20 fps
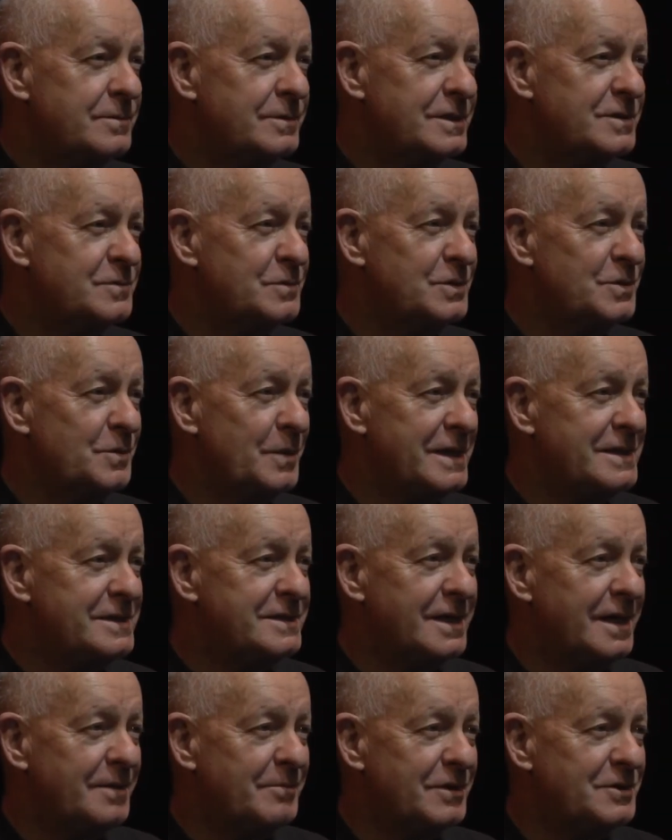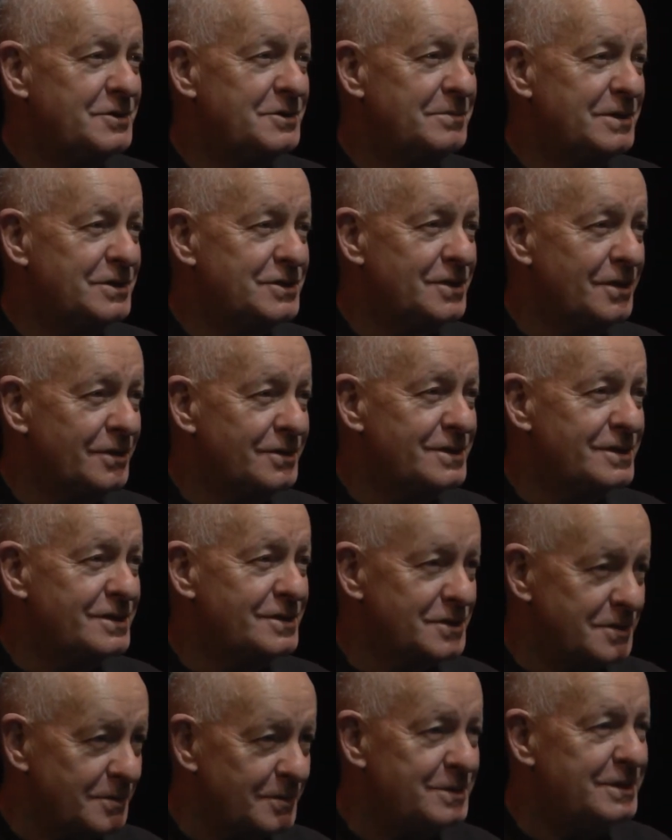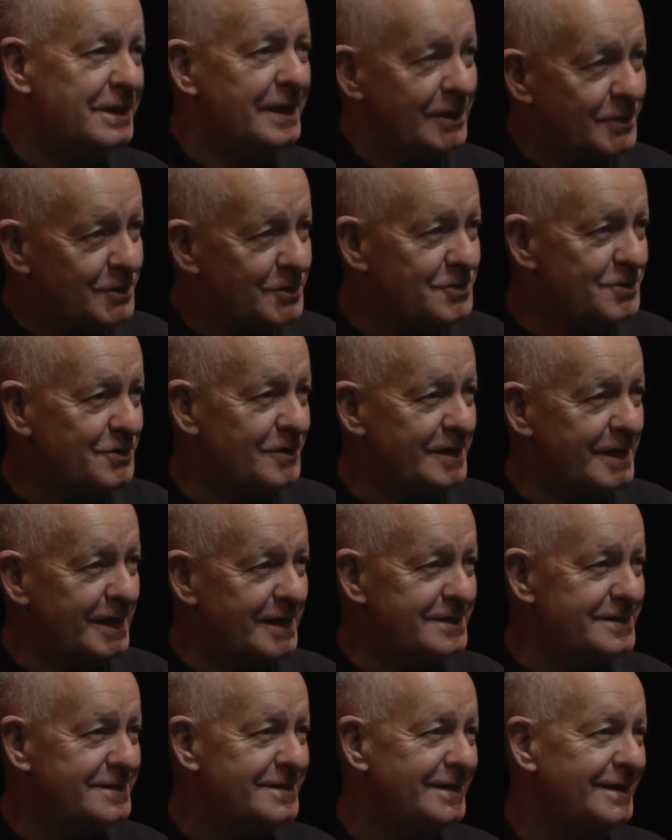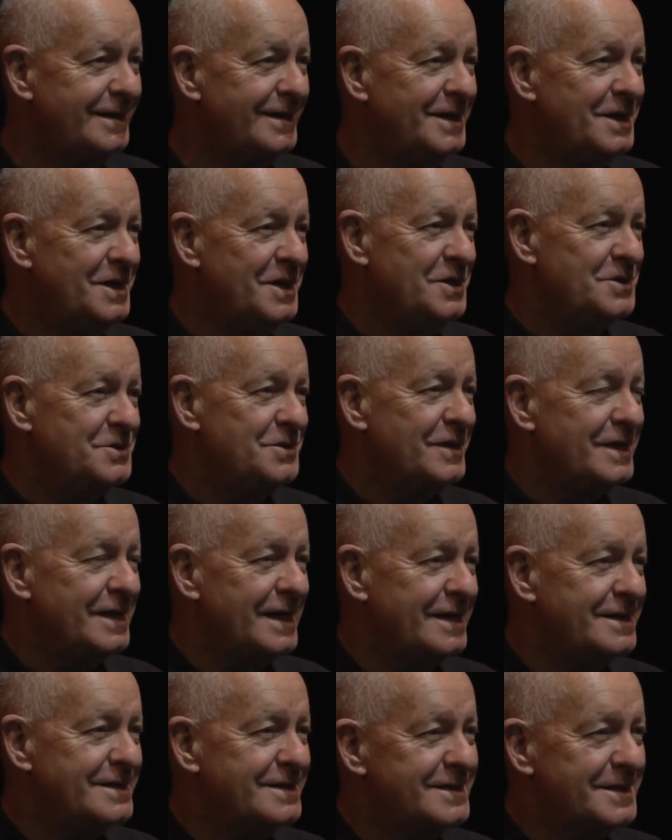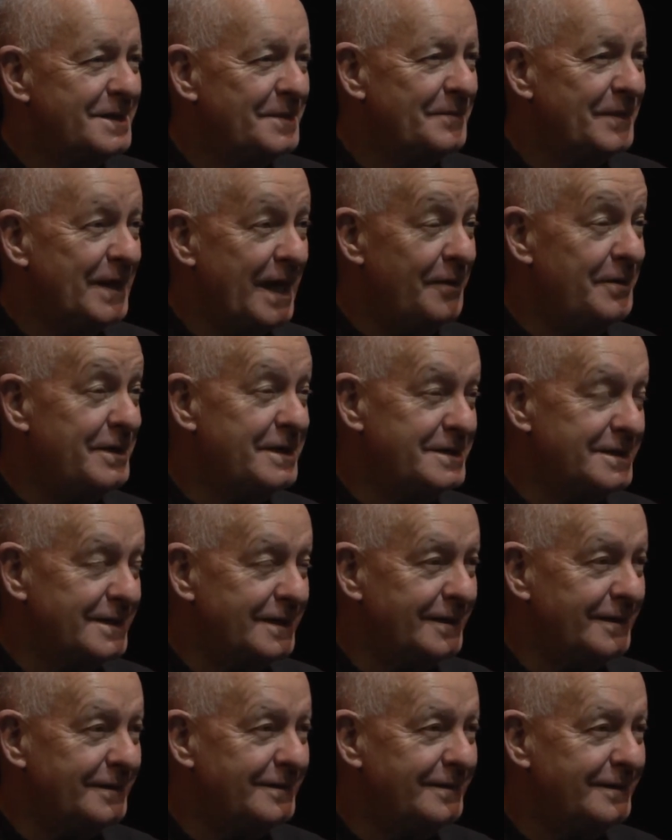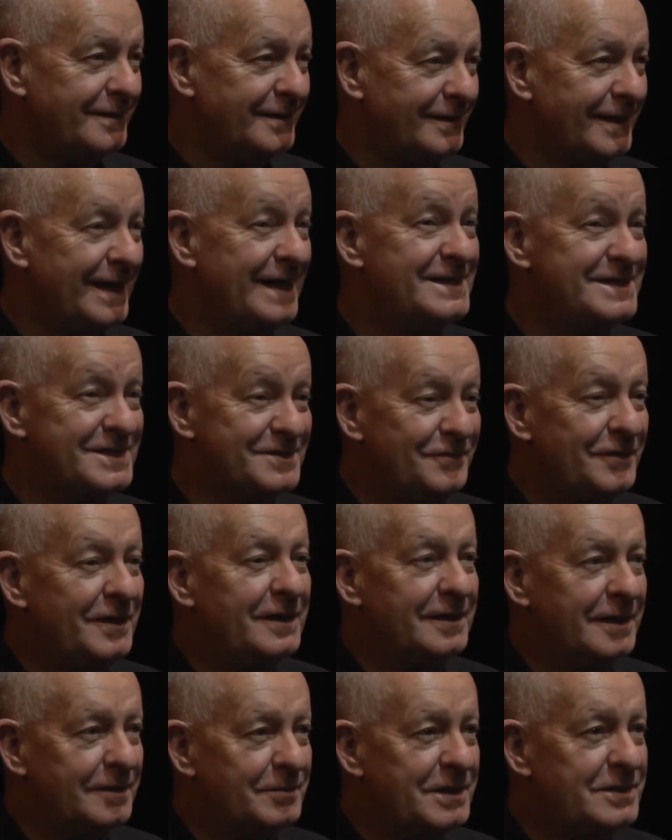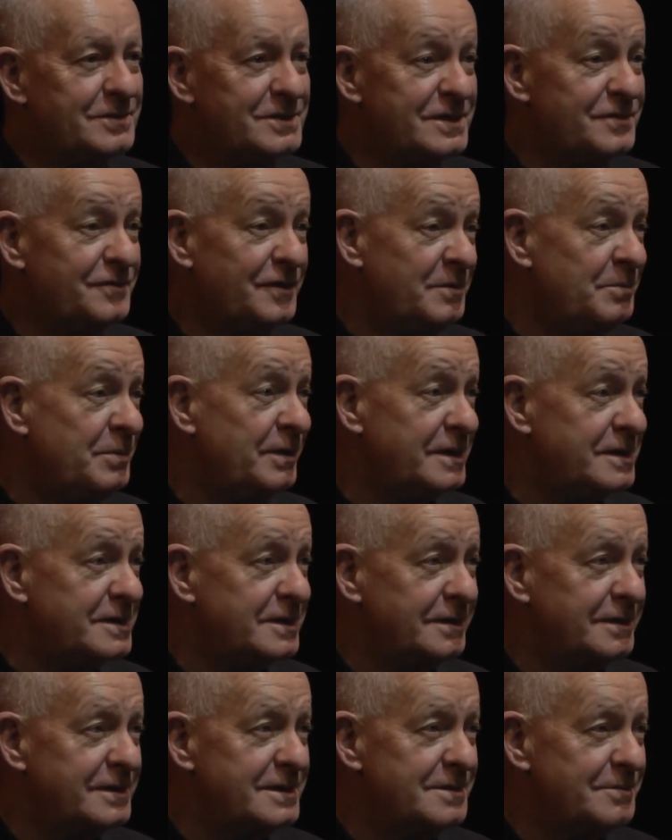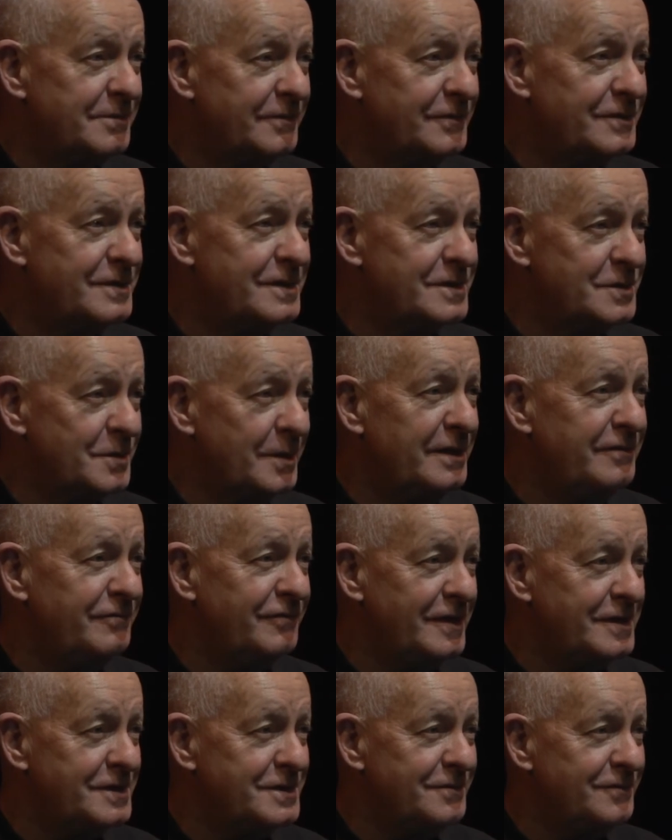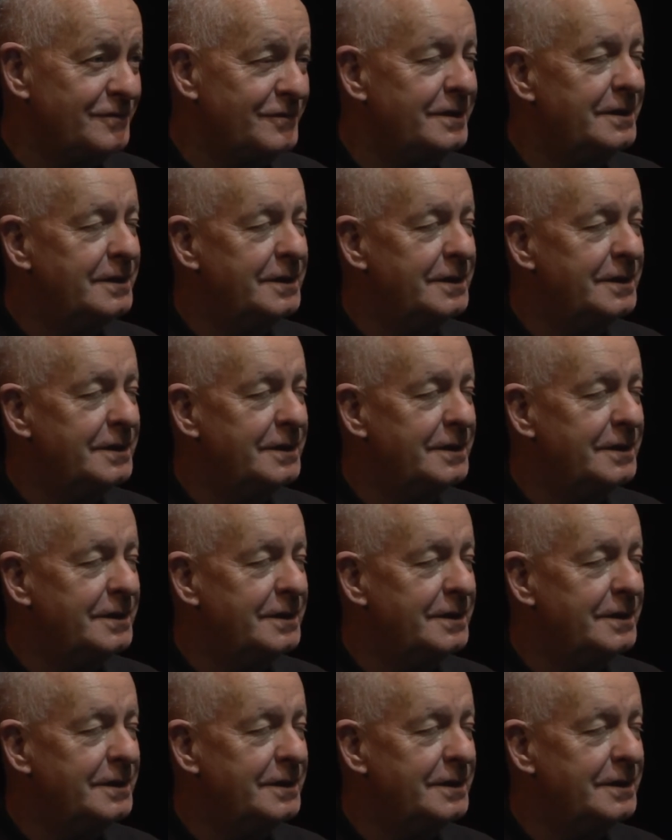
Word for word: one doesn't want to waste time with too much nonsense. You want to get on to the next, to the next um, character, and uh, it's fun eh, because it's very political. Some of it is quite offensive.